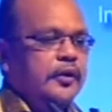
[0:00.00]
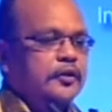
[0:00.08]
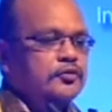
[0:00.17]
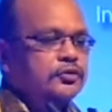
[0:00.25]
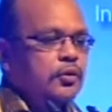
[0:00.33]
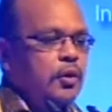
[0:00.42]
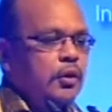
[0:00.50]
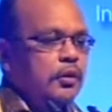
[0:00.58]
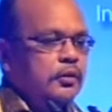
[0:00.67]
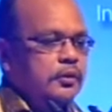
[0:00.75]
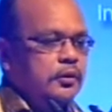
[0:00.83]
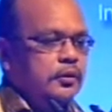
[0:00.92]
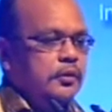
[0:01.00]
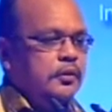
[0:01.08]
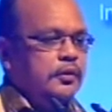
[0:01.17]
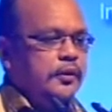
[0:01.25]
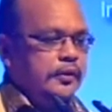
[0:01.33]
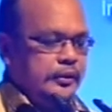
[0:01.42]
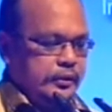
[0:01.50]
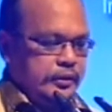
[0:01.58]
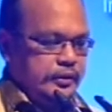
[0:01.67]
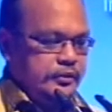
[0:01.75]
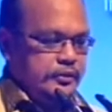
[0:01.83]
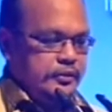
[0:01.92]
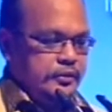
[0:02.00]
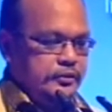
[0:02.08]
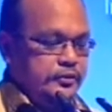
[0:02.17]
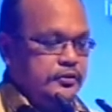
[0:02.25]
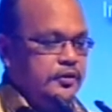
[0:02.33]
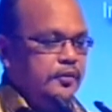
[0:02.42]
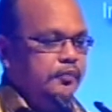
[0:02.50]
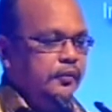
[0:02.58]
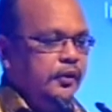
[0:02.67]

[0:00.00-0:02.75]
install at the system.